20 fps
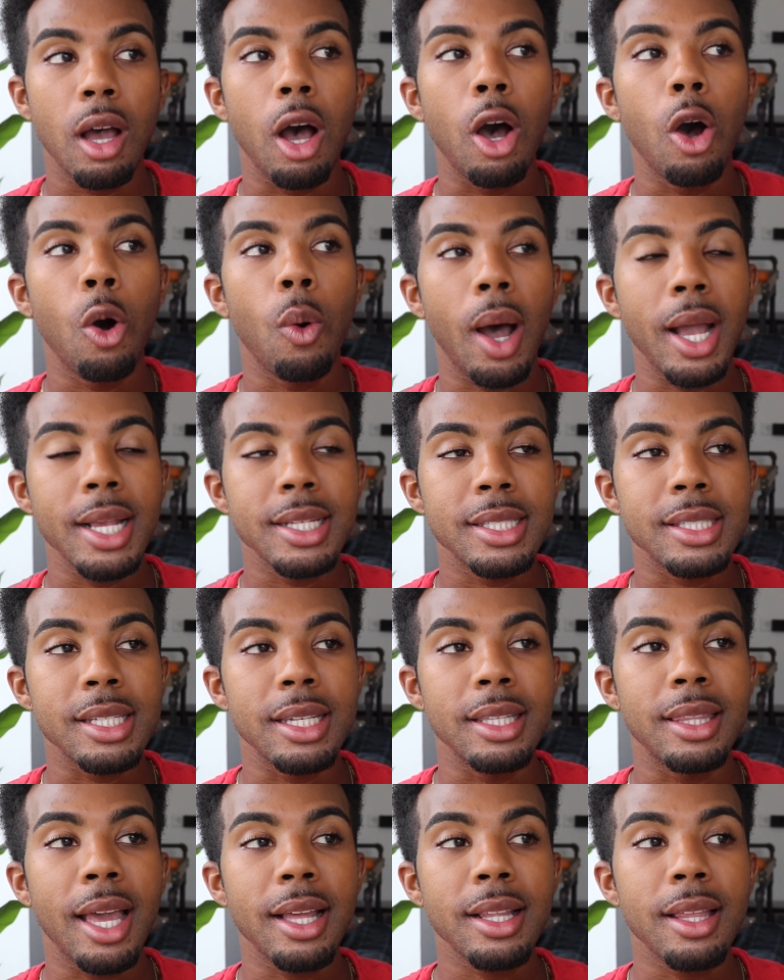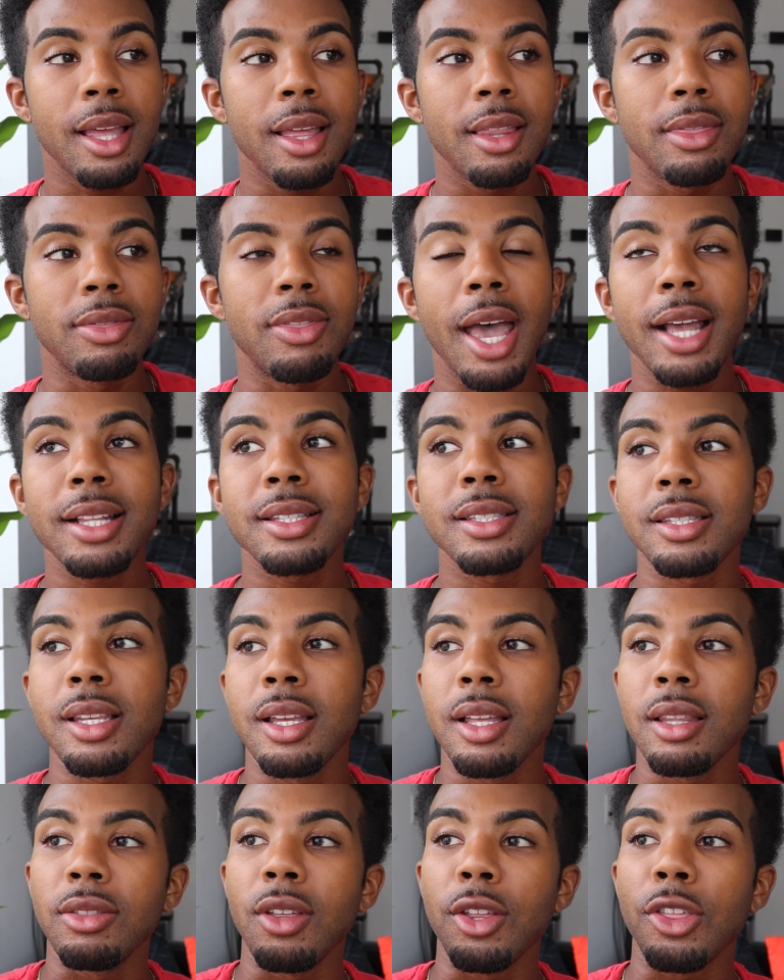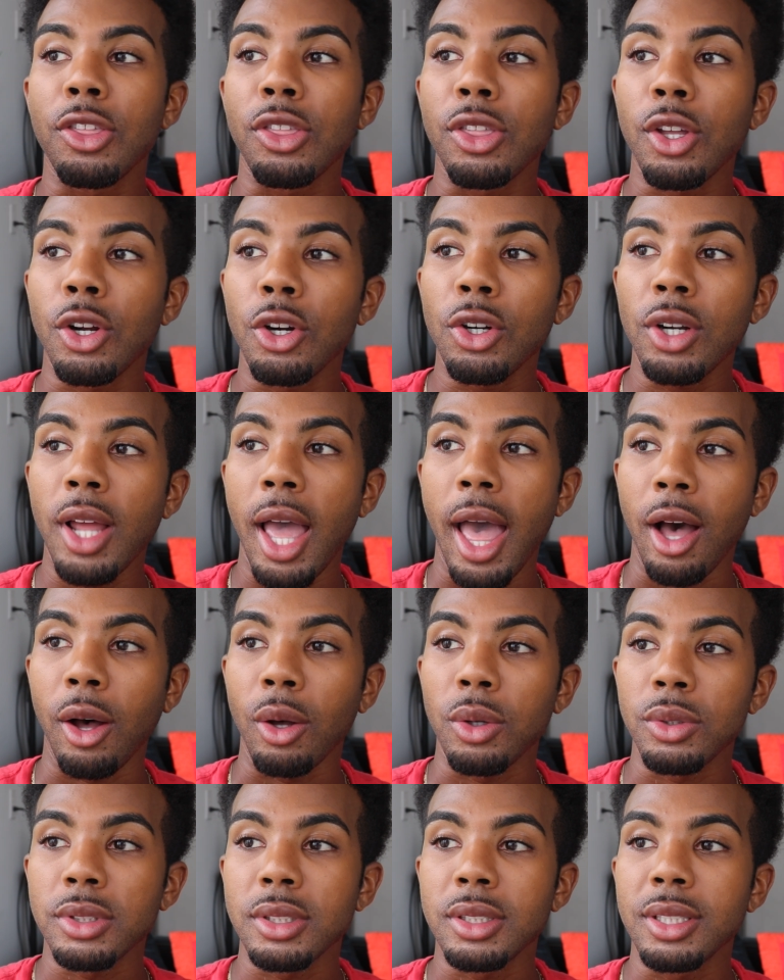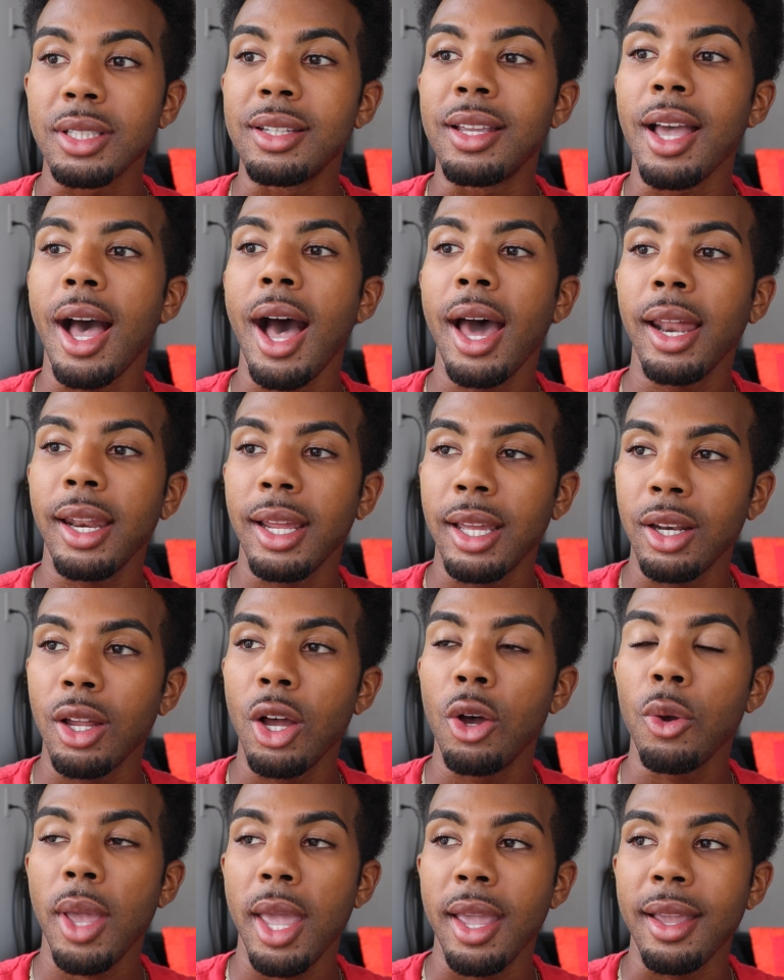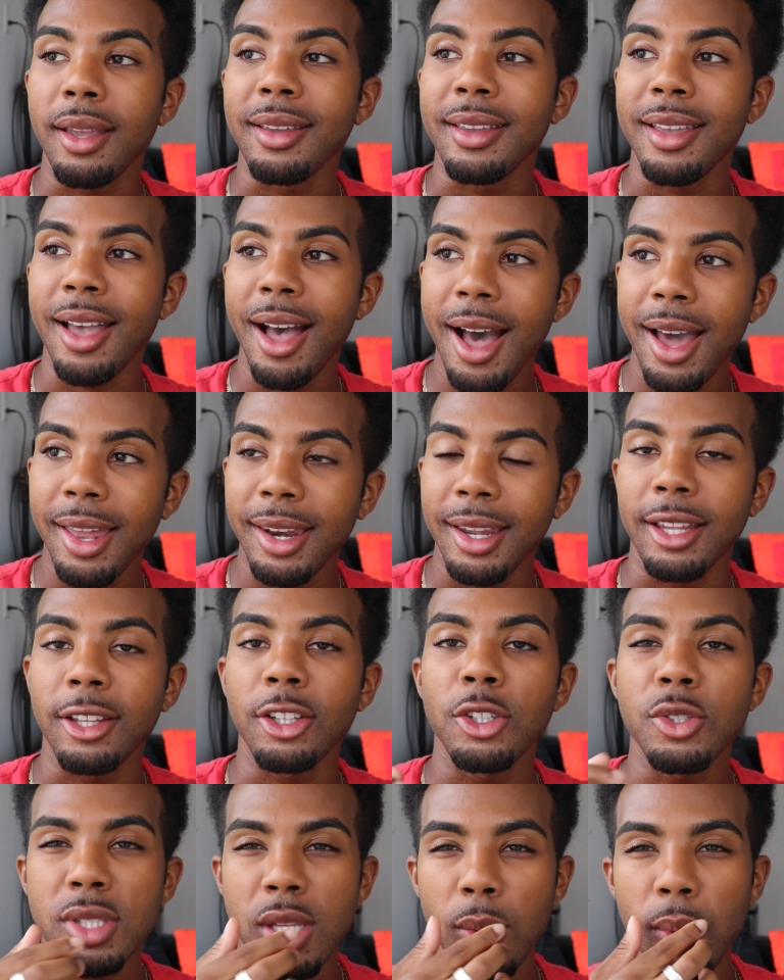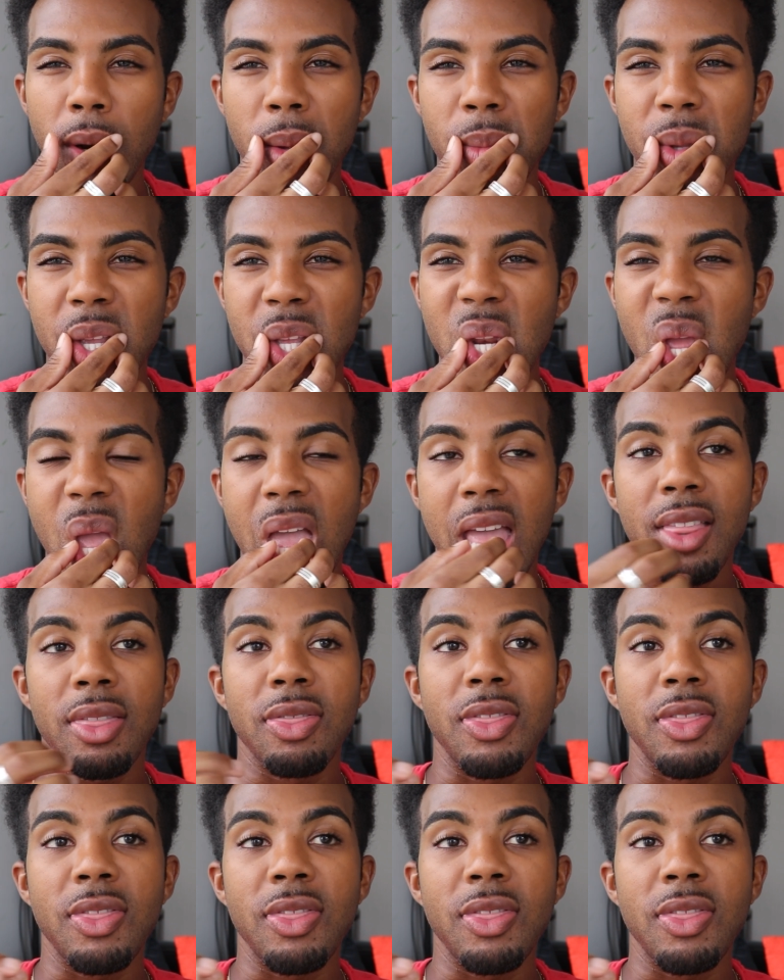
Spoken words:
Oh, I see that. That's the third house. Got it. Okay, got it. You see what I mean?